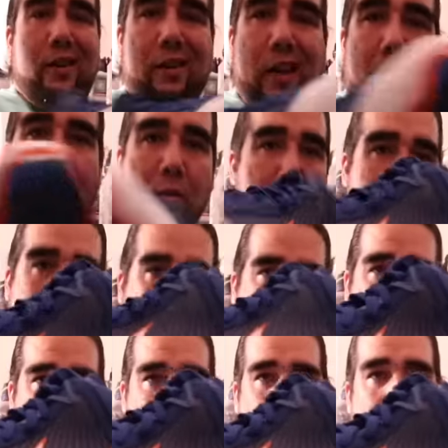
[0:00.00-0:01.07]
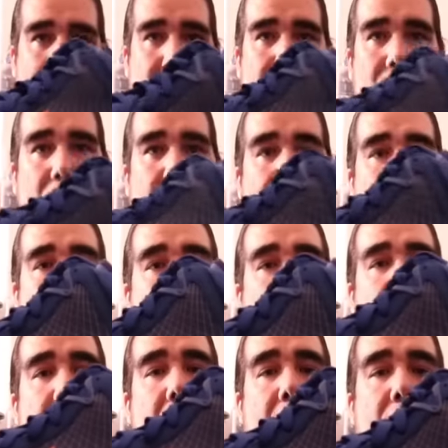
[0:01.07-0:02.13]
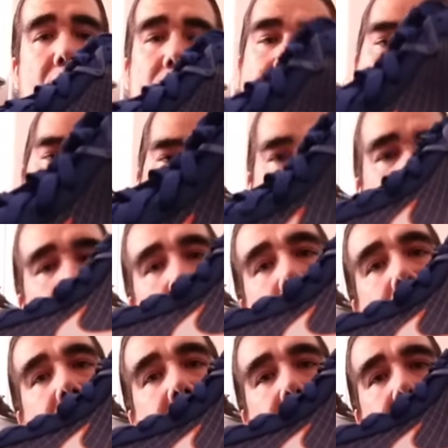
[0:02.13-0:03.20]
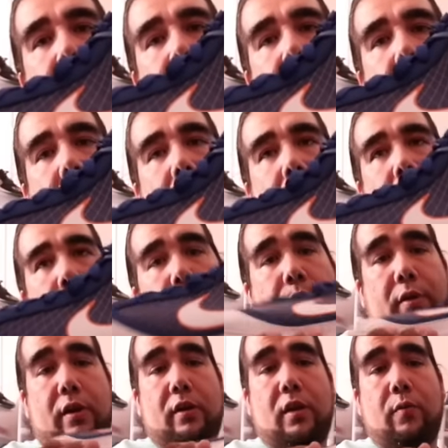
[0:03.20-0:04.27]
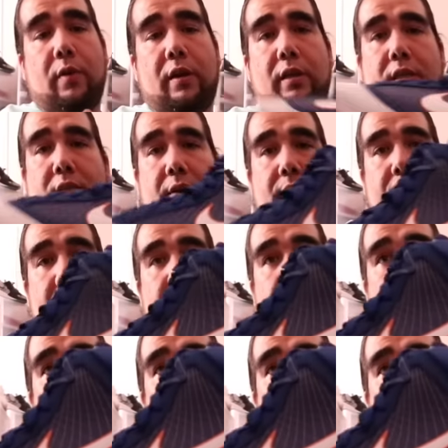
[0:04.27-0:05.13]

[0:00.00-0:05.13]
they're not always easy, you know what I mean? Like, come on, man. We really gonna wear this every day?